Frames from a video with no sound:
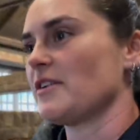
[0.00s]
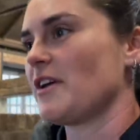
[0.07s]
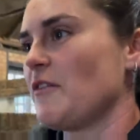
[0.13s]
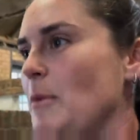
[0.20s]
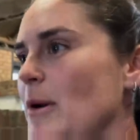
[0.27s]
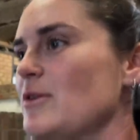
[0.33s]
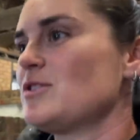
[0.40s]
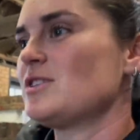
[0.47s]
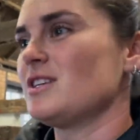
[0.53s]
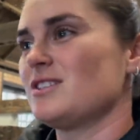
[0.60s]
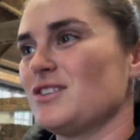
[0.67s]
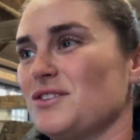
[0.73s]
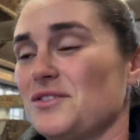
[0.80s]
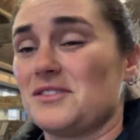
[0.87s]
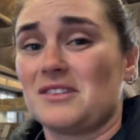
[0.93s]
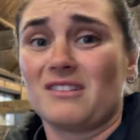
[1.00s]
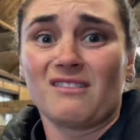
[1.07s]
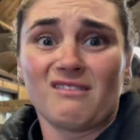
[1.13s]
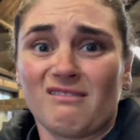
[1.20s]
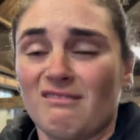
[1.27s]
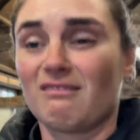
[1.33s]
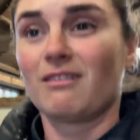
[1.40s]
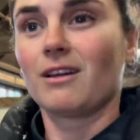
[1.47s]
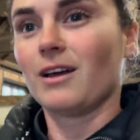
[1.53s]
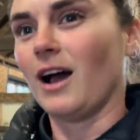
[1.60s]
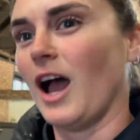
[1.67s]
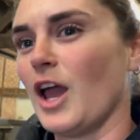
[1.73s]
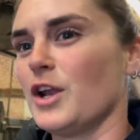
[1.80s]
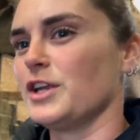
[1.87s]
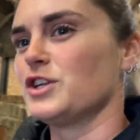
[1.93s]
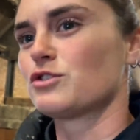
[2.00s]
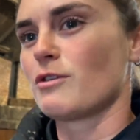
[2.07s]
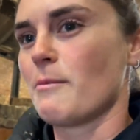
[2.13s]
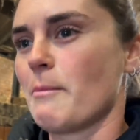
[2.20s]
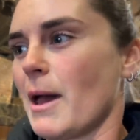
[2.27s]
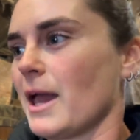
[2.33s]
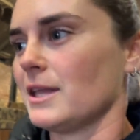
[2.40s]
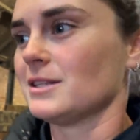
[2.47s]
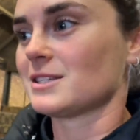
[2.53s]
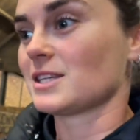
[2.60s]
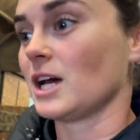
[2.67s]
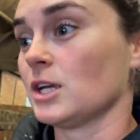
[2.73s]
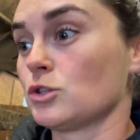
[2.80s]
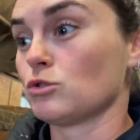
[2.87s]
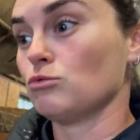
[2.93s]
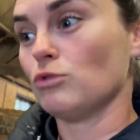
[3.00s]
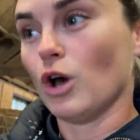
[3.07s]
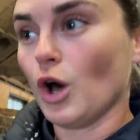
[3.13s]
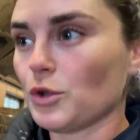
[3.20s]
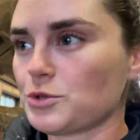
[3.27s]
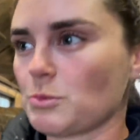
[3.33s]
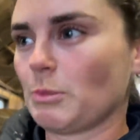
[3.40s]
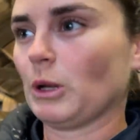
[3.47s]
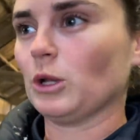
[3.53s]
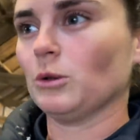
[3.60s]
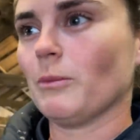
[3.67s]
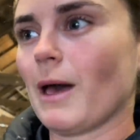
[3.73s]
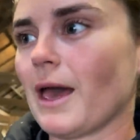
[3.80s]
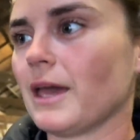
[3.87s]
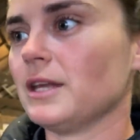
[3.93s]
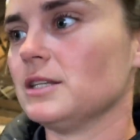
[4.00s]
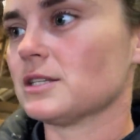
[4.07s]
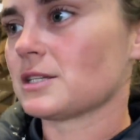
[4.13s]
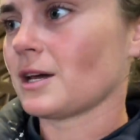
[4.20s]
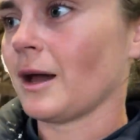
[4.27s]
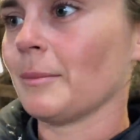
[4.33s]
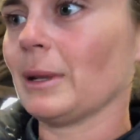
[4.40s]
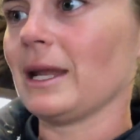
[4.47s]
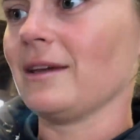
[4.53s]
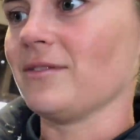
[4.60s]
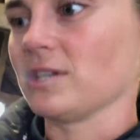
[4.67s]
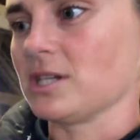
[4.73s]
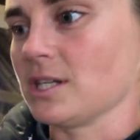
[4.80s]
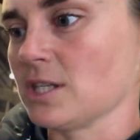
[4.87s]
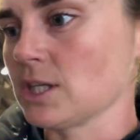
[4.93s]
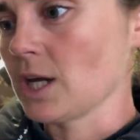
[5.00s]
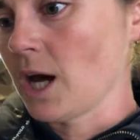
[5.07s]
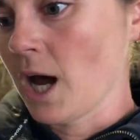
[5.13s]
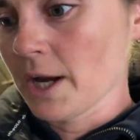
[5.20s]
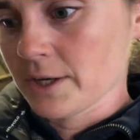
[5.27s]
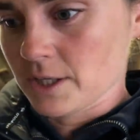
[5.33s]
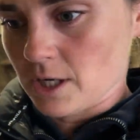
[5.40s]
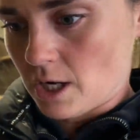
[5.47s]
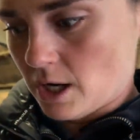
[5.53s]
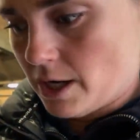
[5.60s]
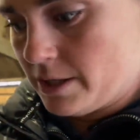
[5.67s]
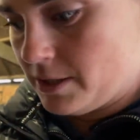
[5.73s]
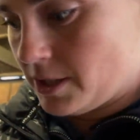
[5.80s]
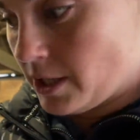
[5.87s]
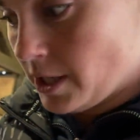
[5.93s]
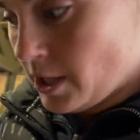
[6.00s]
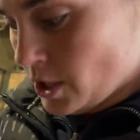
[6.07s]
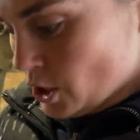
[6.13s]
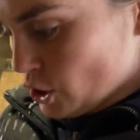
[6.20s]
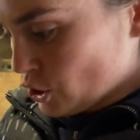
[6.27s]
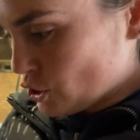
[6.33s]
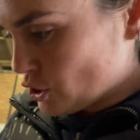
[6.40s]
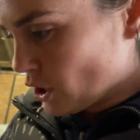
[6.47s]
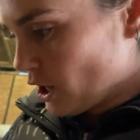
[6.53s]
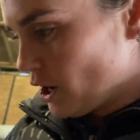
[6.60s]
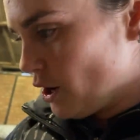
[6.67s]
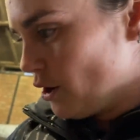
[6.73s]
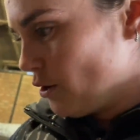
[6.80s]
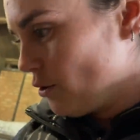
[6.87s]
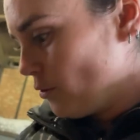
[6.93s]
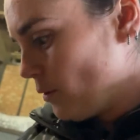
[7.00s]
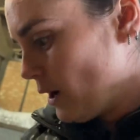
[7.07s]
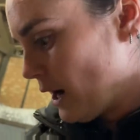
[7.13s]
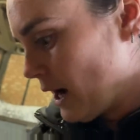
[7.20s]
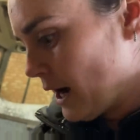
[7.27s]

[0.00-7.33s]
even have a pair of scissors. I only trim manes. I do not pull manes. I believe it is unkind. So,